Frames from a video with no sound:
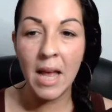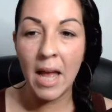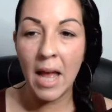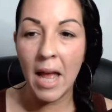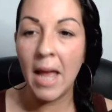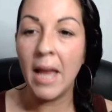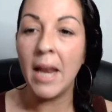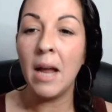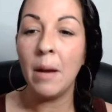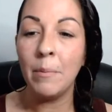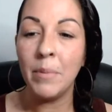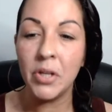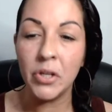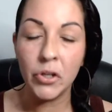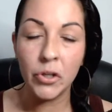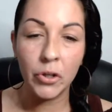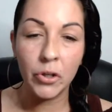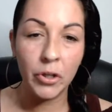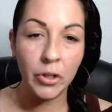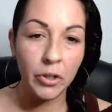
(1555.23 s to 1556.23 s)
and I'll be
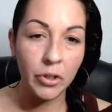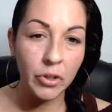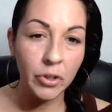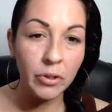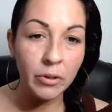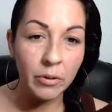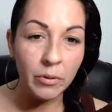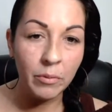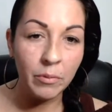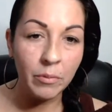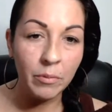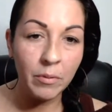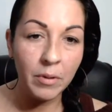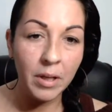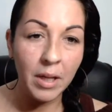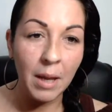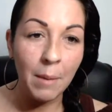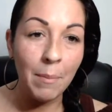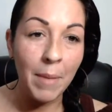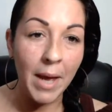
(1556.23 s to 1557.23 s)
sure to
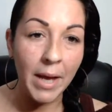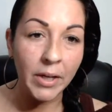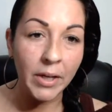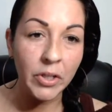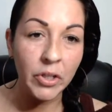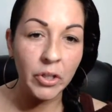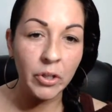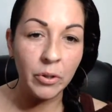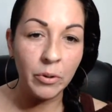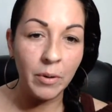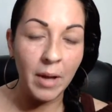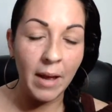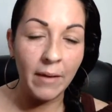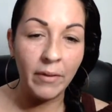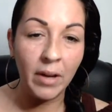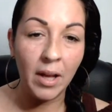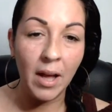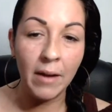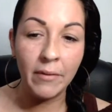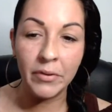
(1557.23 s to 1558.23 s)
get back to you, have
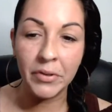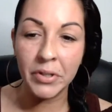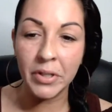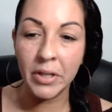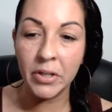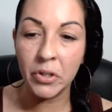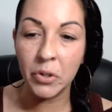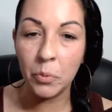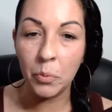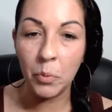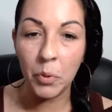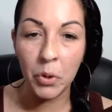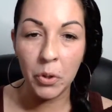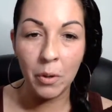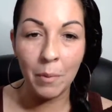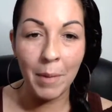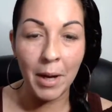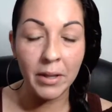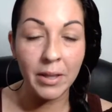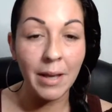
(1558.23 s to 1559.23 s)
a conversation with
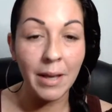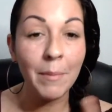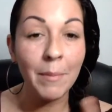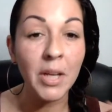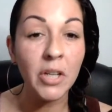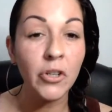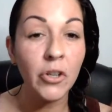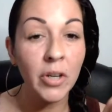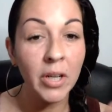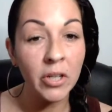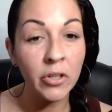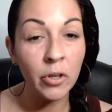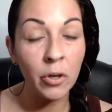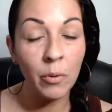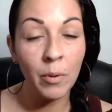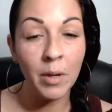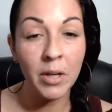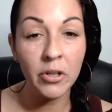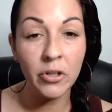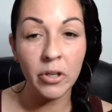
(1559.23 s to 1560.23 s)
you about that. Make sure you get your
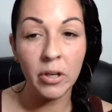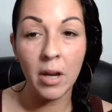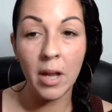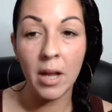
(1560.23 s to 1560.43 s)
question